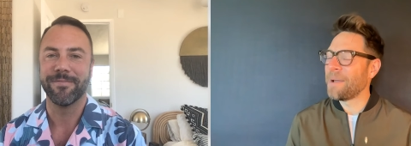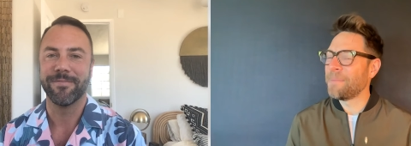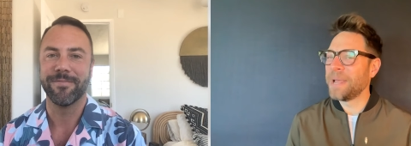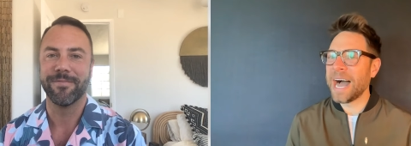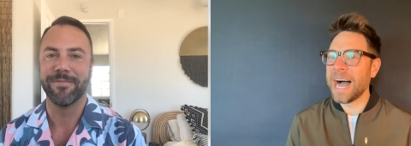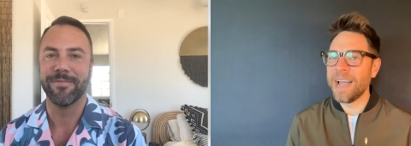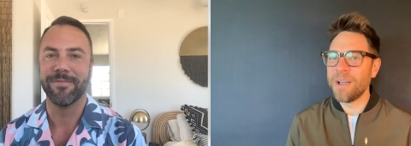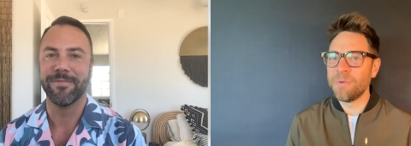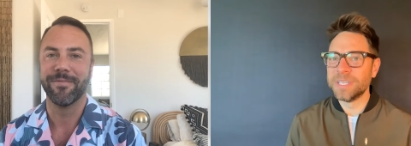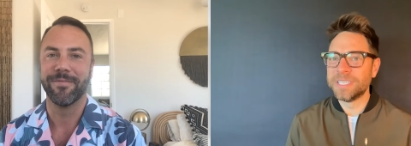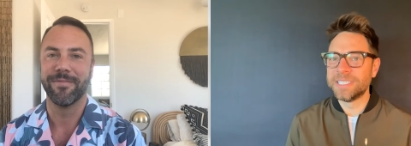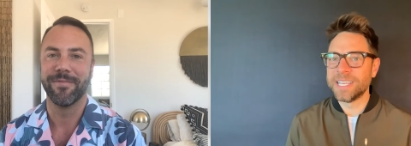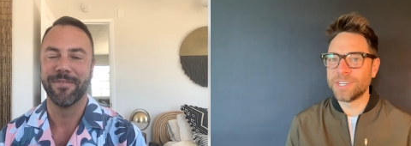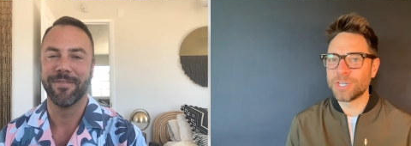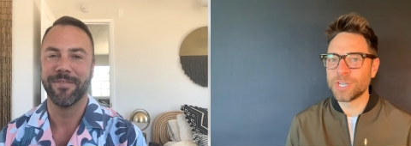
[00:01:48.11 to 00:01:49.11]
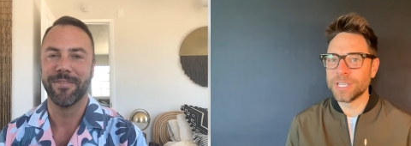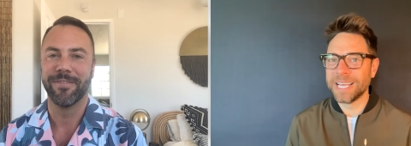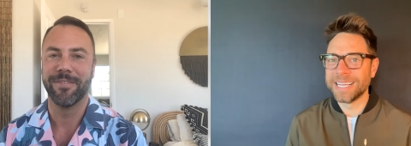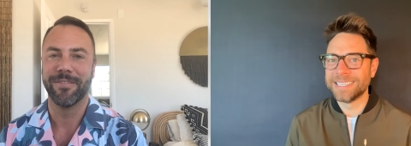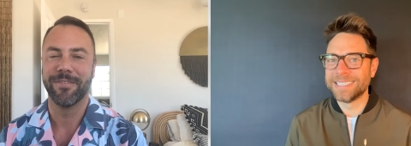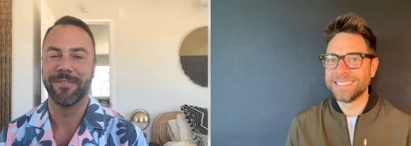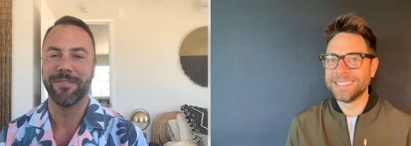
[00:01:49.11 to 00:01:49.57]
Speaker 1: I mean, I was such a
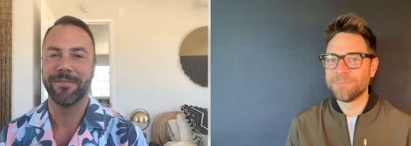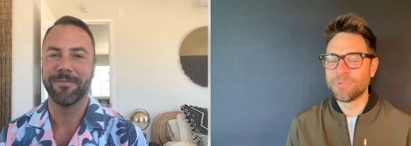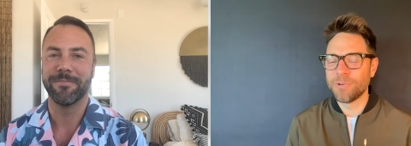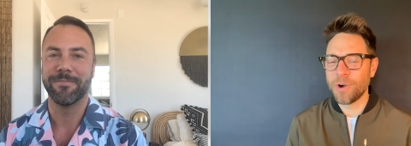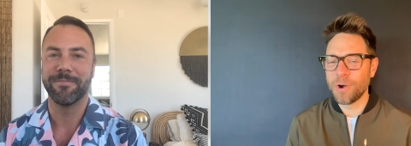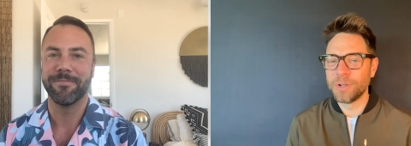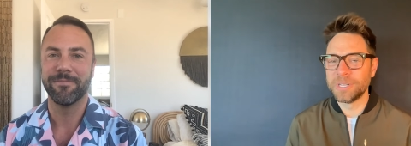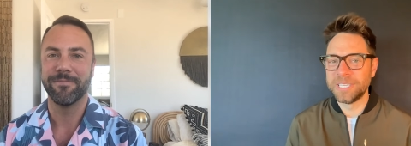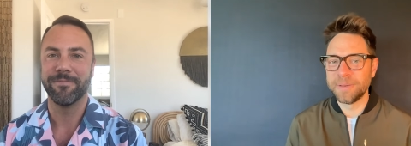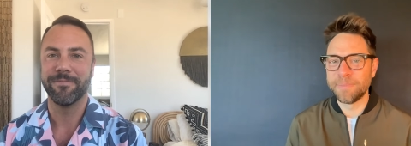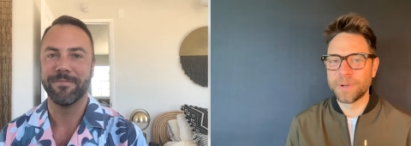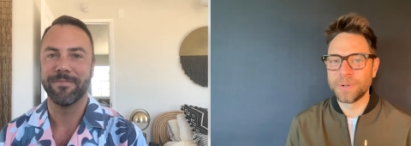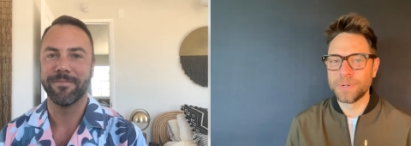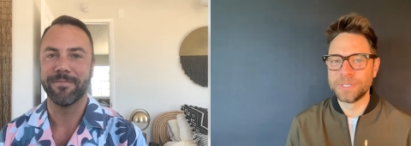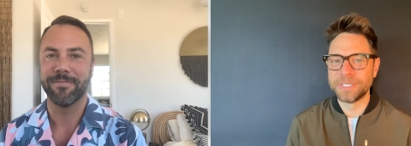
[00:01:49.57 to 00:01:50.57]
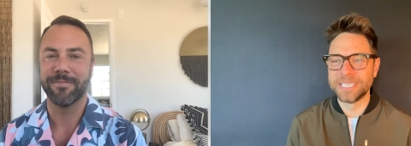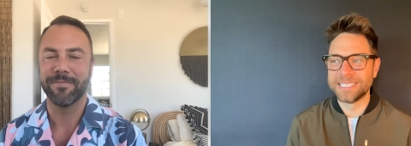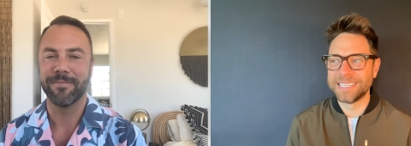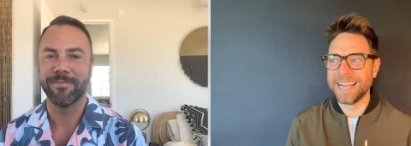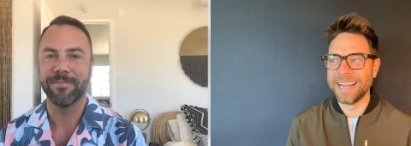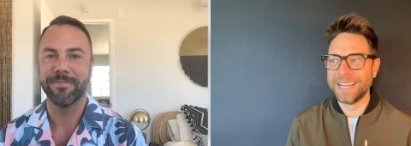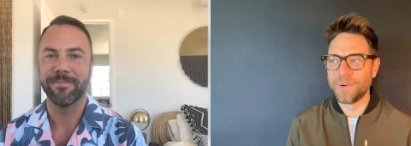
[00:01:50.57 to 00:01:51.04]
like prototypical
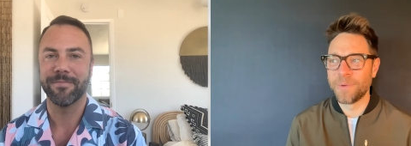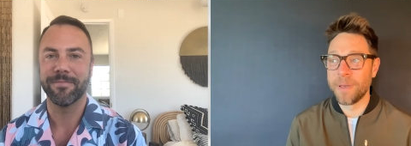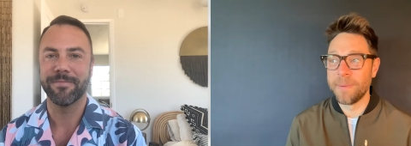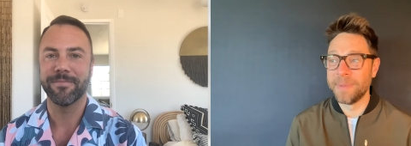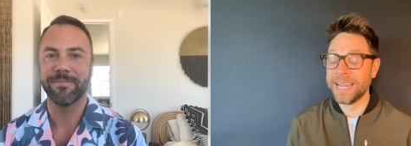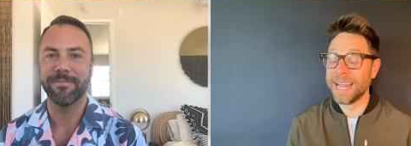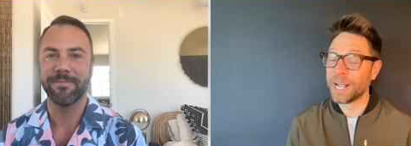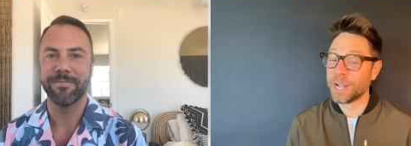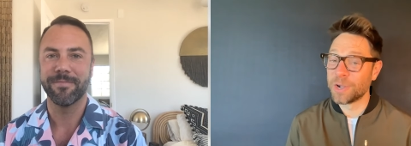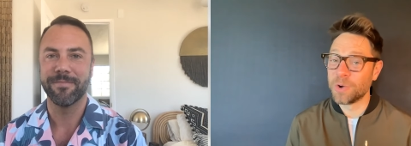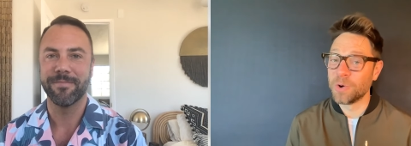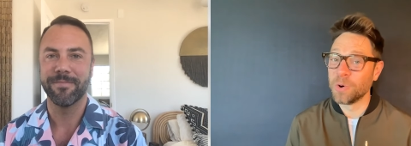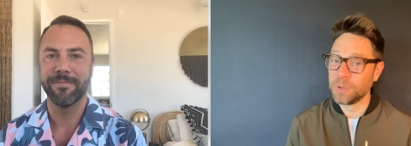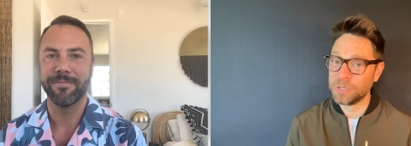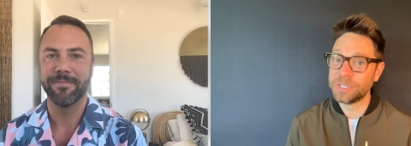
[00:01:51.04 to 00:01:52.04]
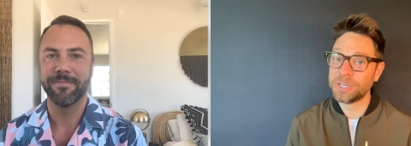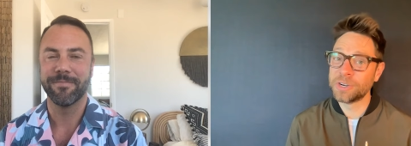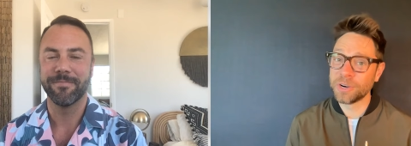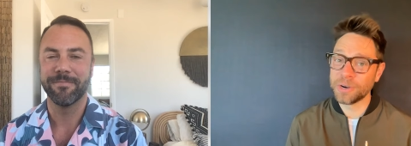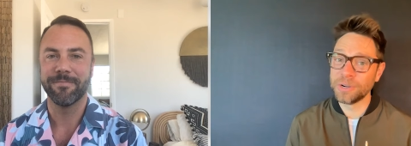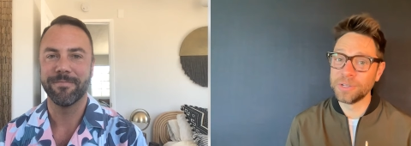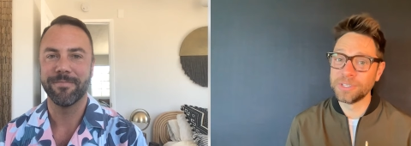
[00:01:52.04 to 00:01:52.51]
Designing Women and Golden
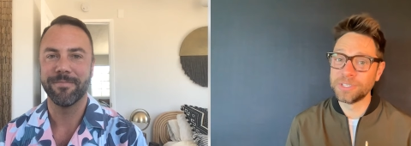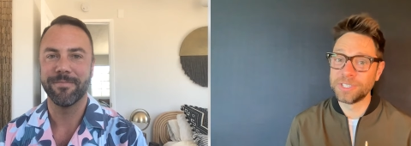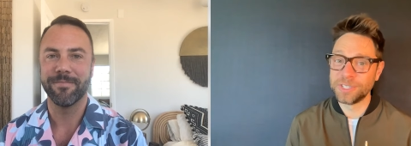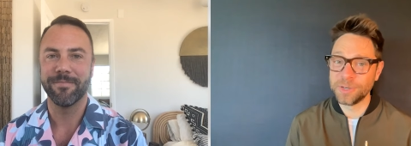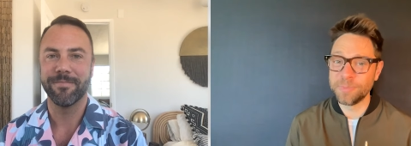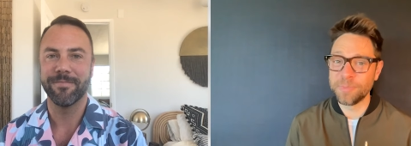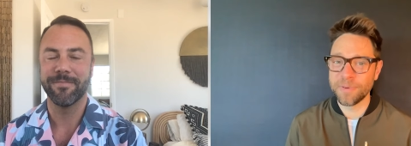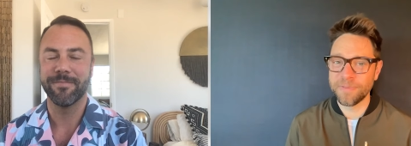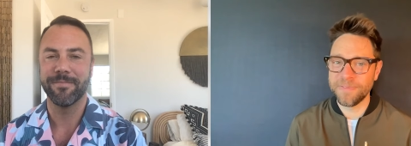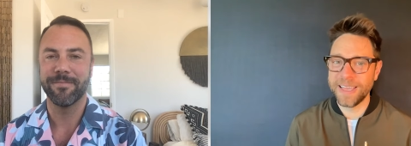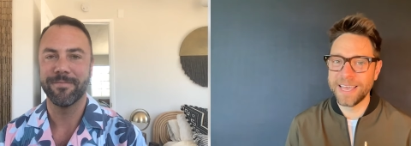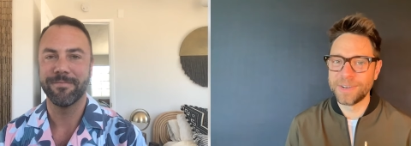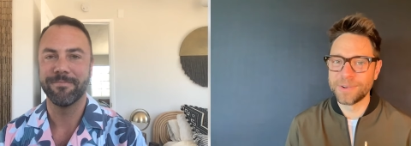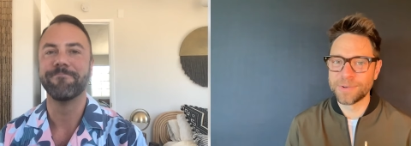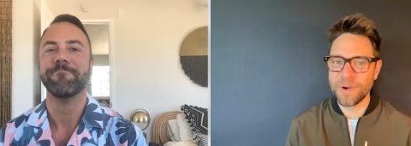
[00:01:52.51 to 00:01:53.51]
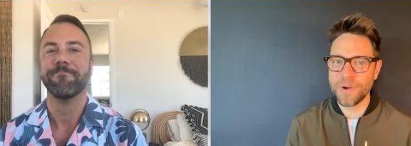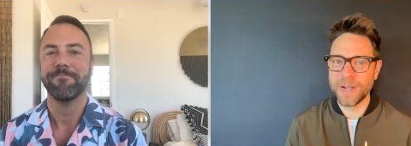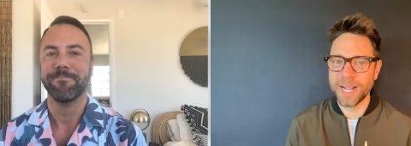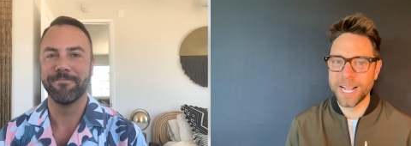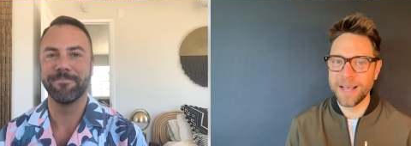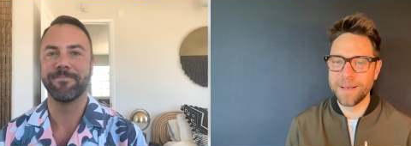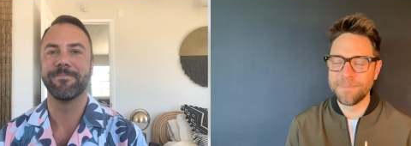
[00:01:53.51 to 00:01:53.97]
Girls super fan
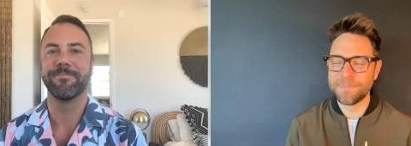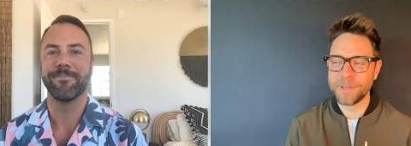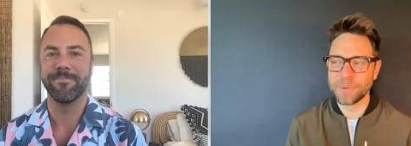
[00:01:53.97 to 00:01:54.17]
growing up.